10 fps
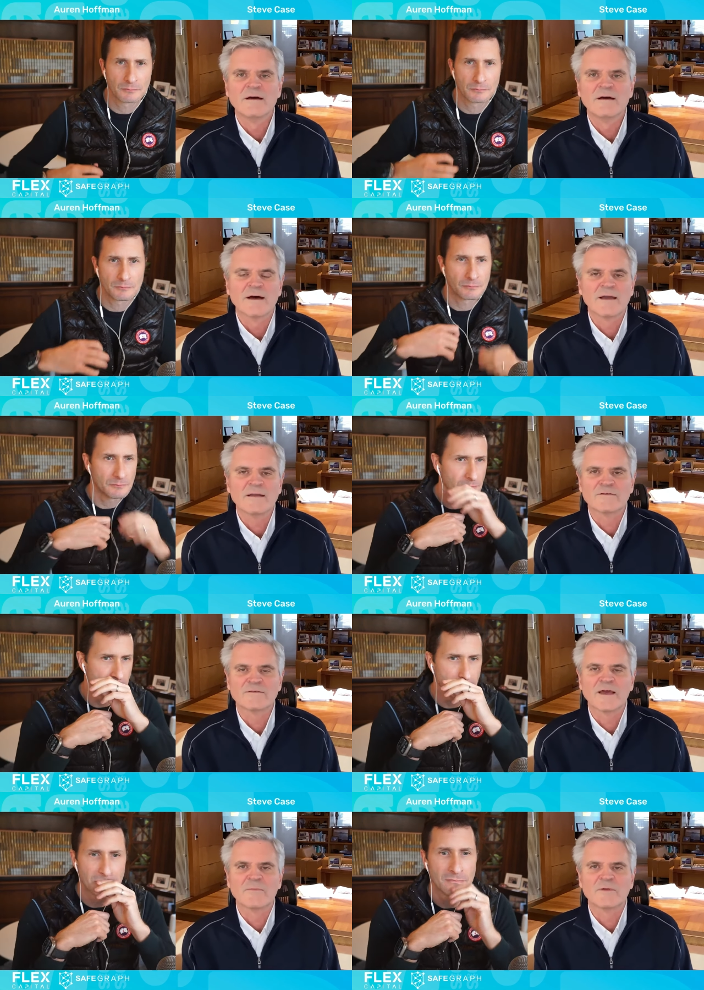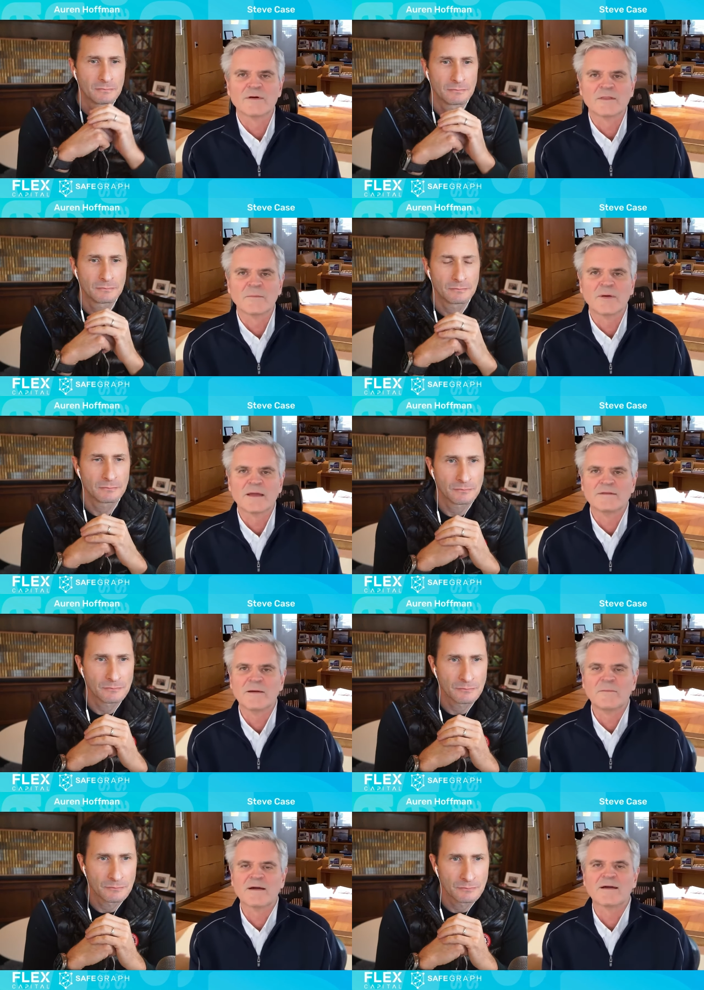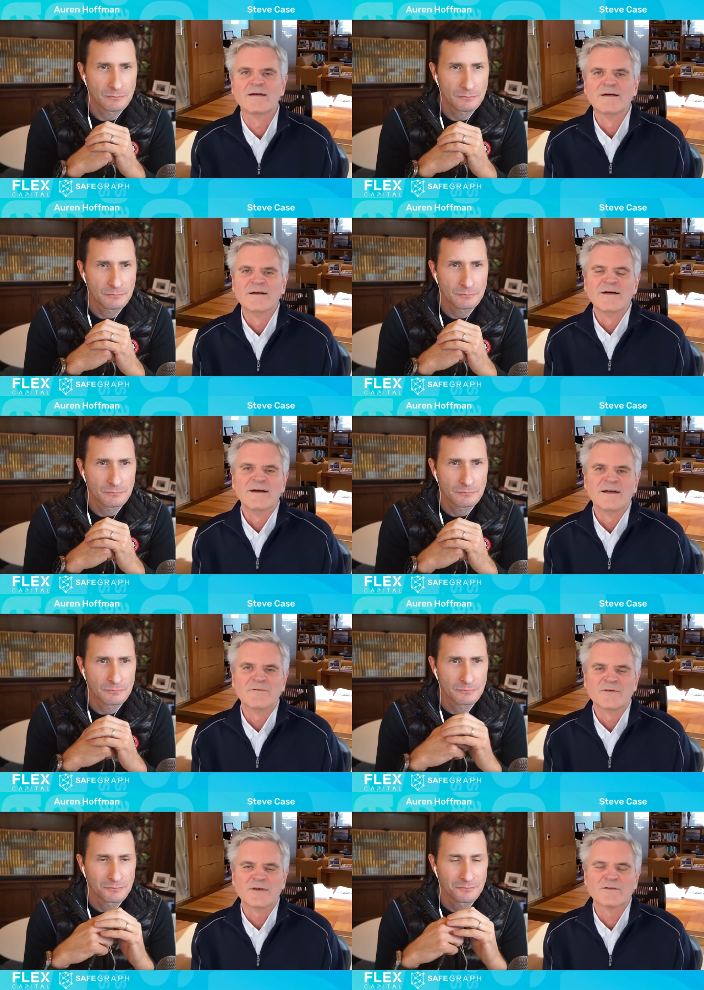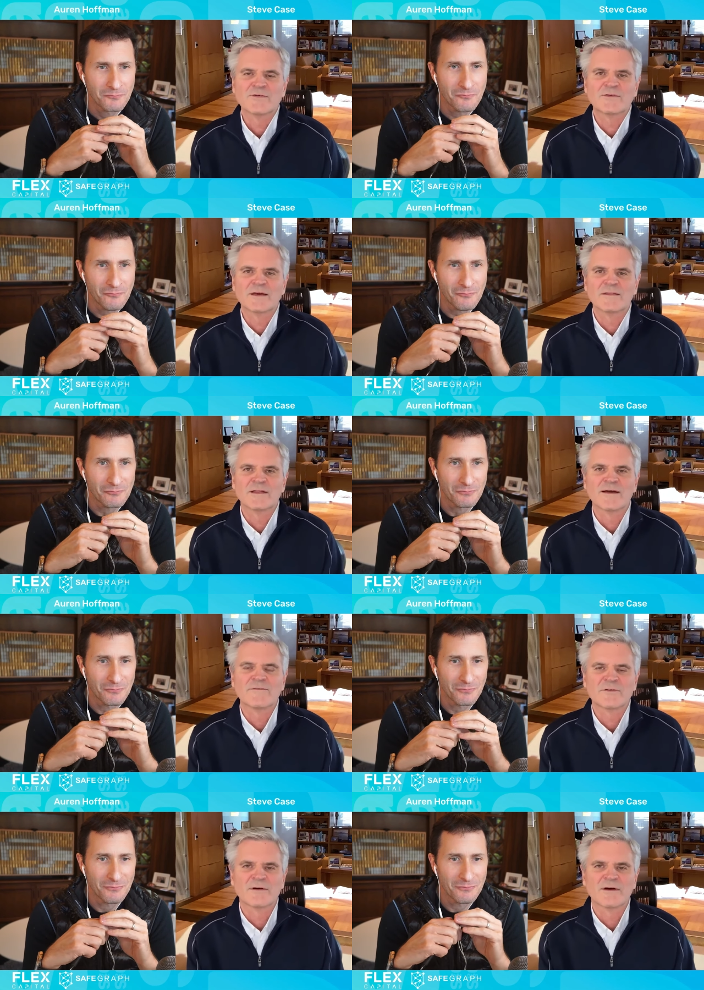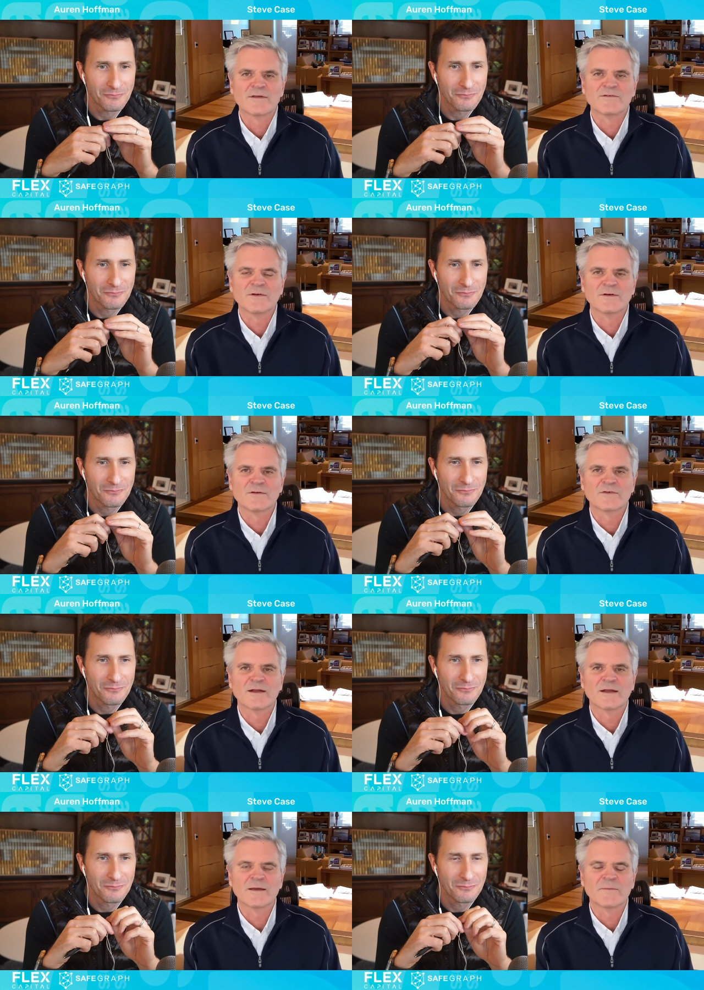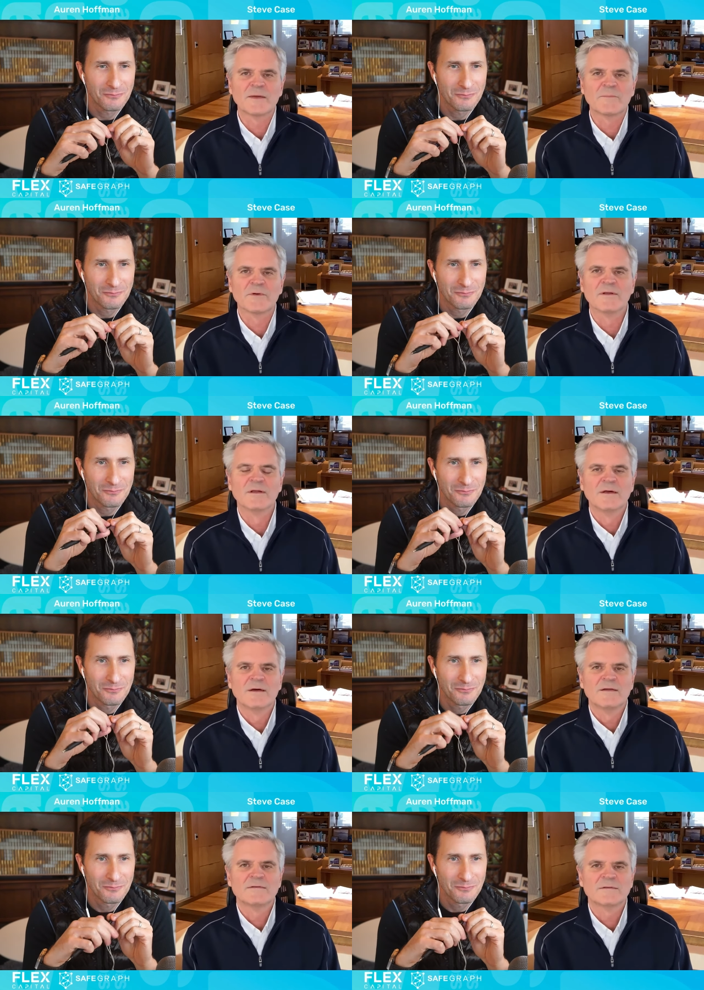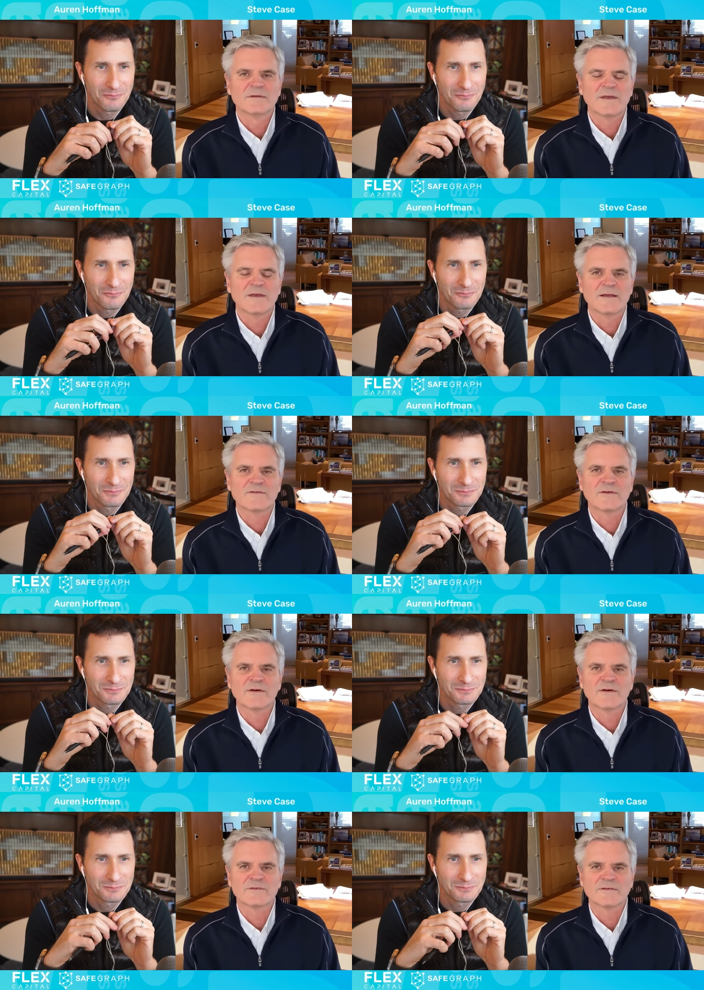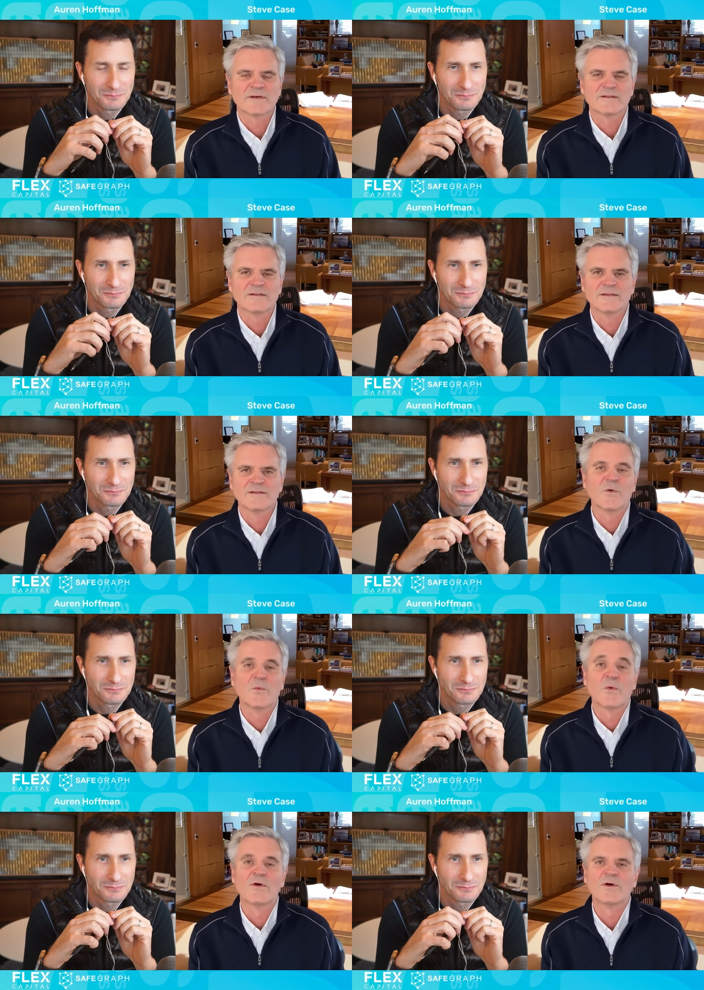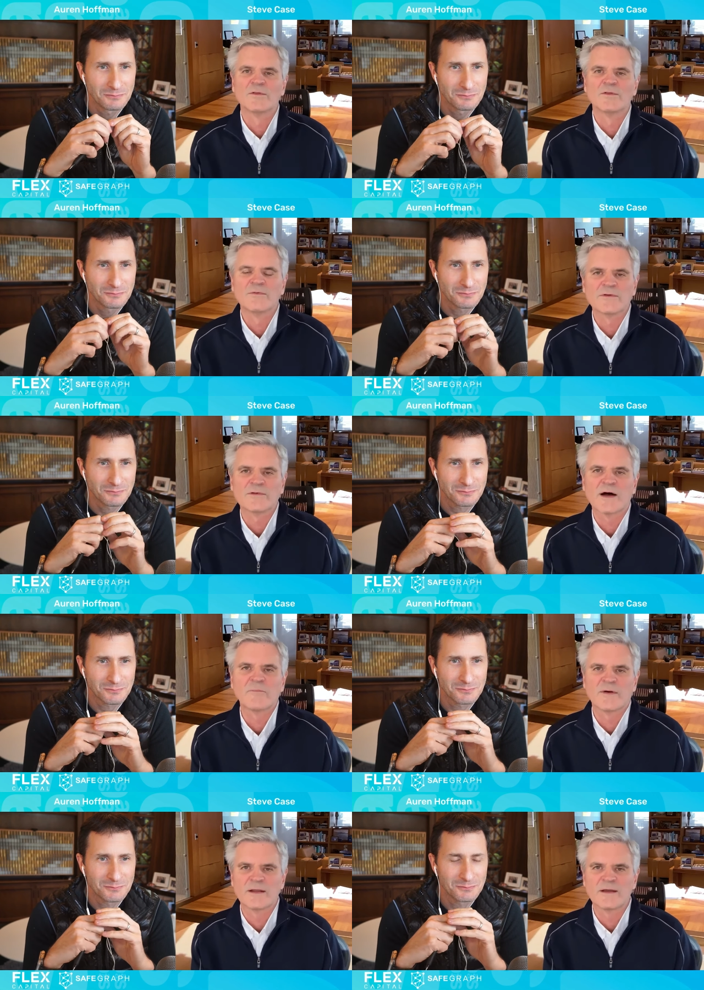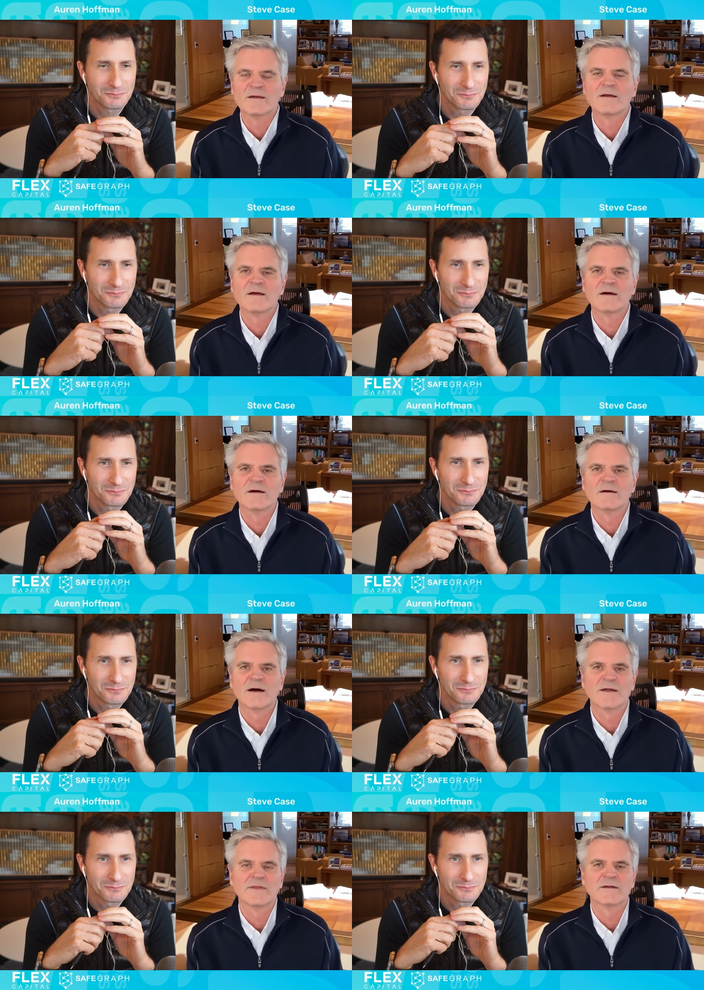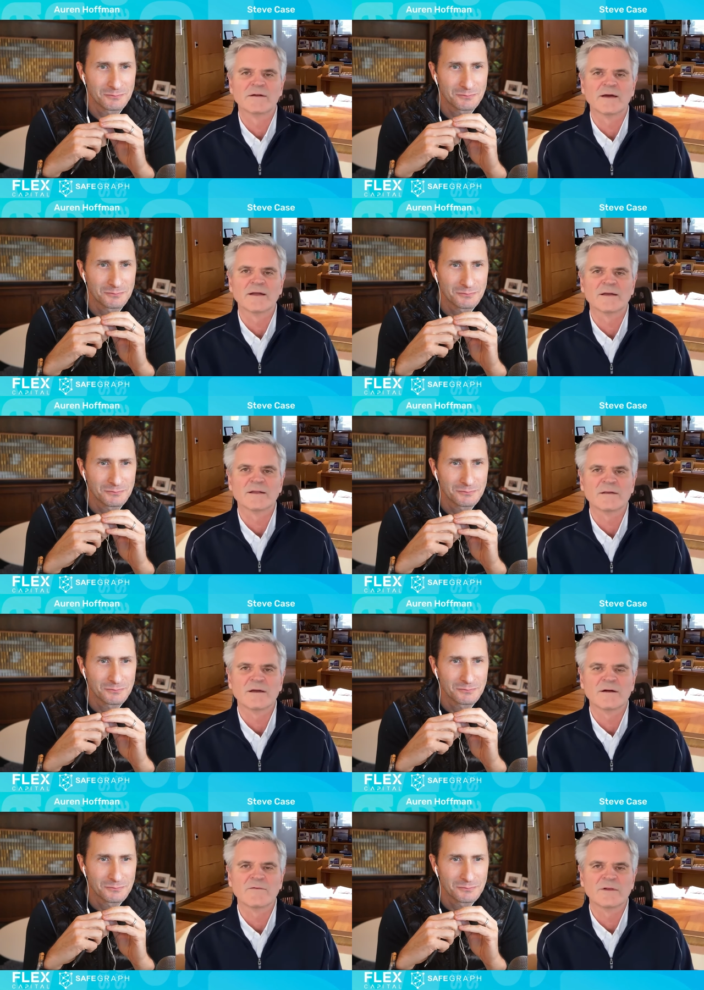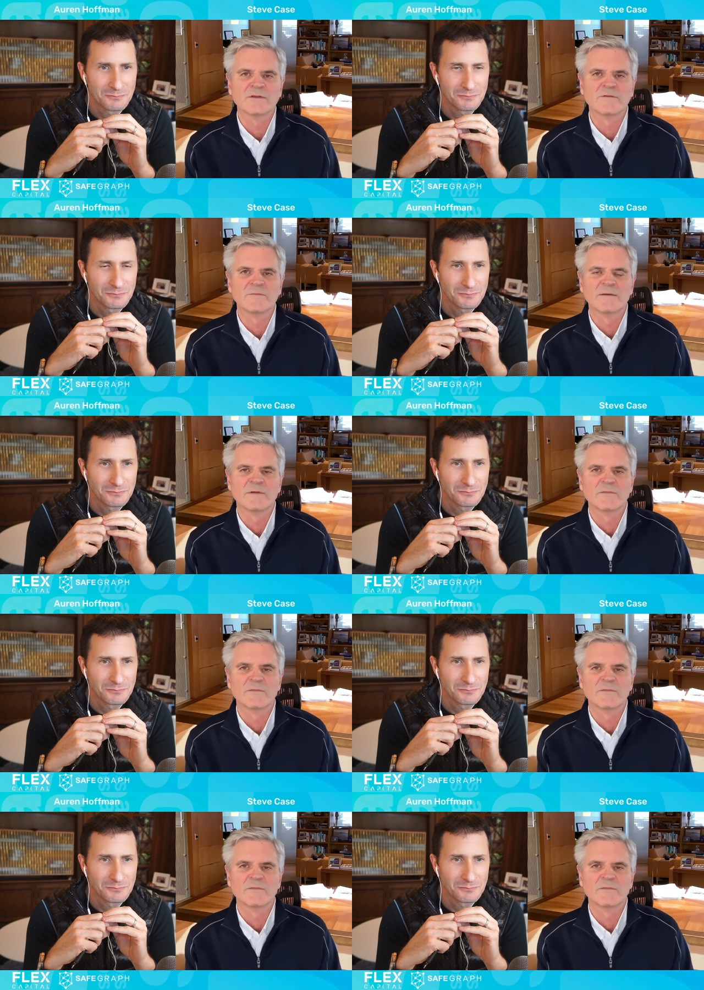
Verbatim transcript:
Speaker 1: uh, i hate to say it but during the pandemic it was interesting that after all these years trying to get people to take it seriously, suddenly the whole world was operating uh, on the internet and you know, wouldn't have been able to